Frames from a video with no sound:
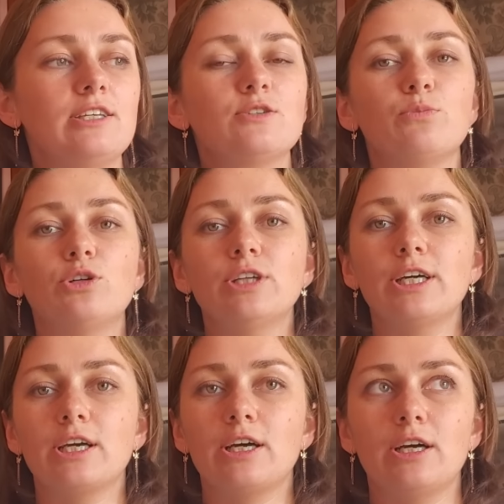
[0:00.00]
It's more
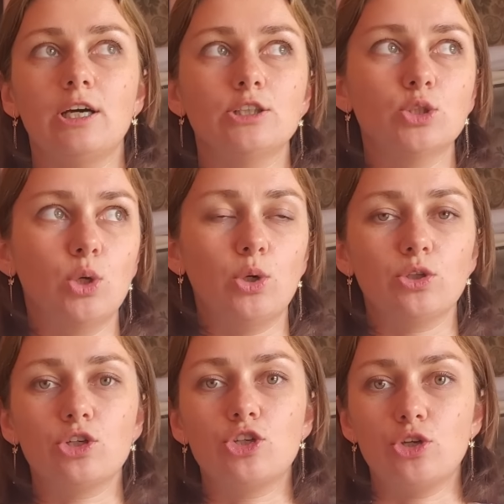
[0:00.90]
like a
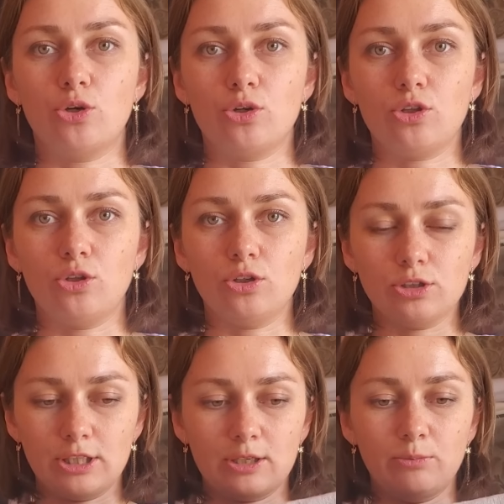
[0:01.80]
long shirt, not
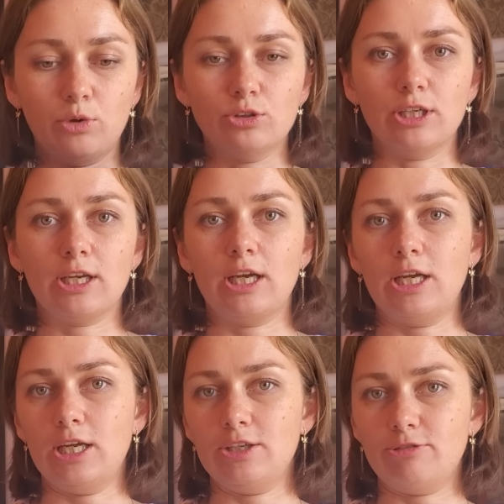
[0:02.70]
like more like
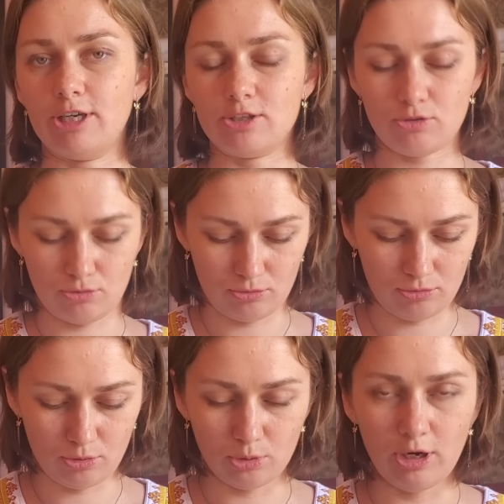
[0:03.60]
a dress to
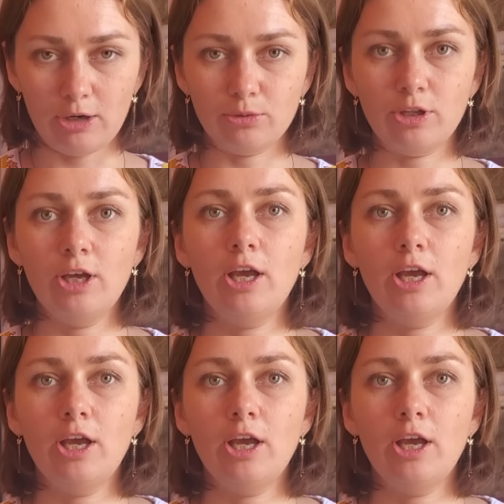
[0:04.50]
go out.